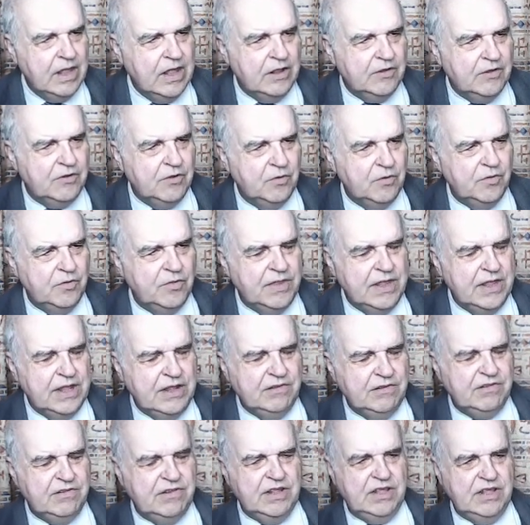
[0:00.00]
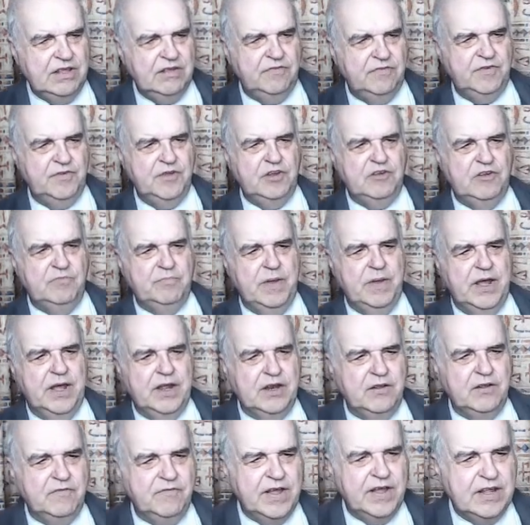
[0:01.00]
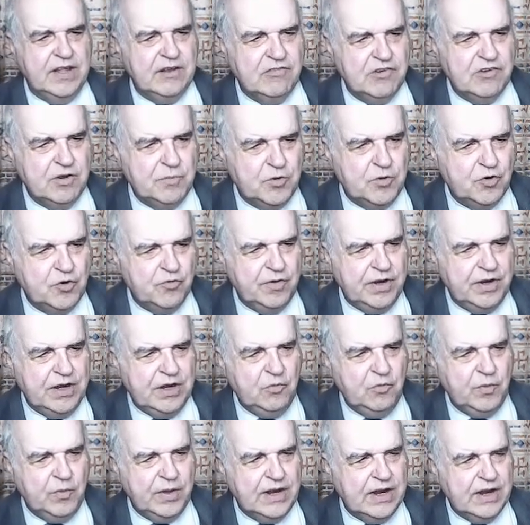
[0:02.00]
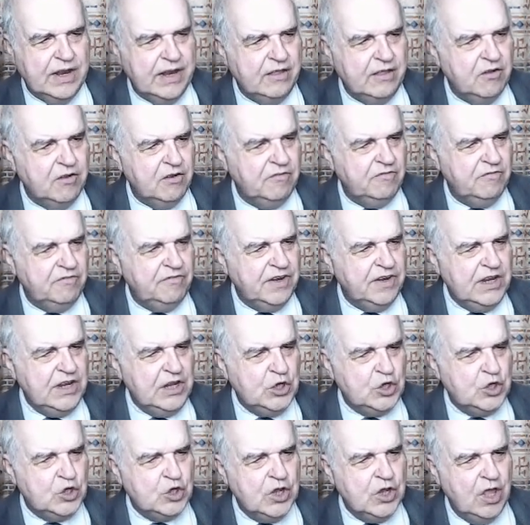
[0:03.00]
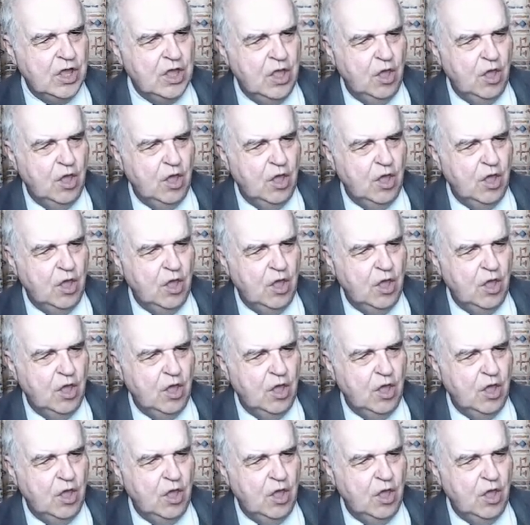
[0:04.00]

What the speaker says: So there's the first part of our scripture reading. We click on finish.